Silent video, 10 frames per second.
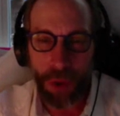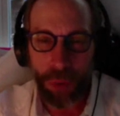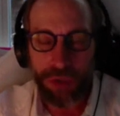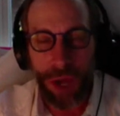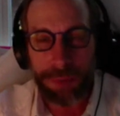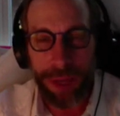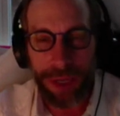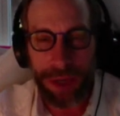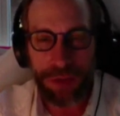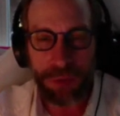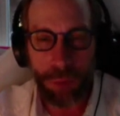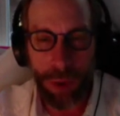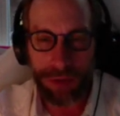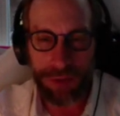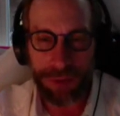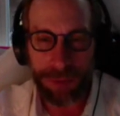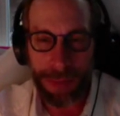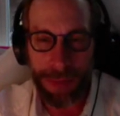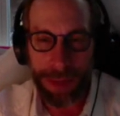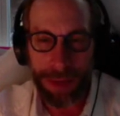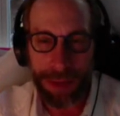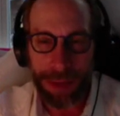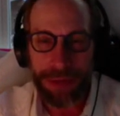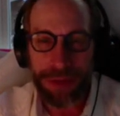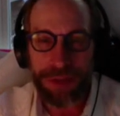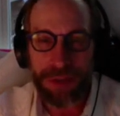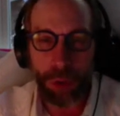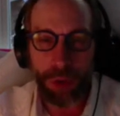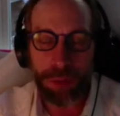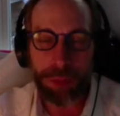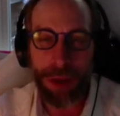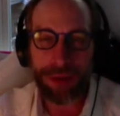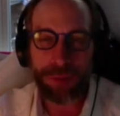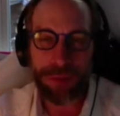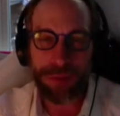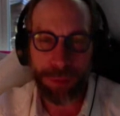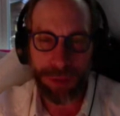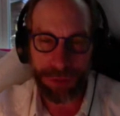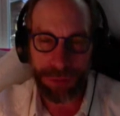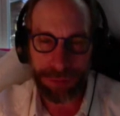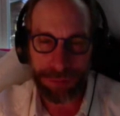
which I had made at his request. This note complies with his wish.